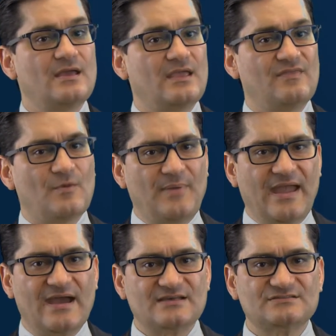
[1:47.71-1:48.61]
In the
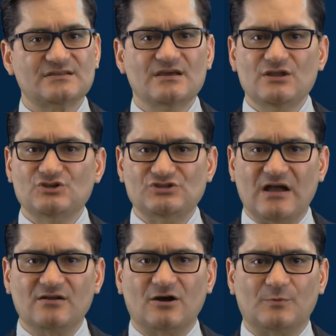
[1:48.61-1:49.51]
past,
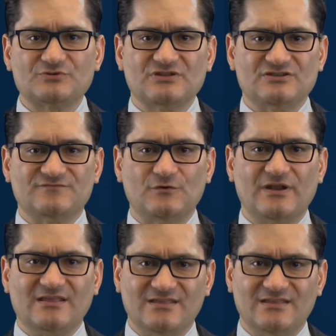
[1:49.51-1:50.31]
John Culberson has voted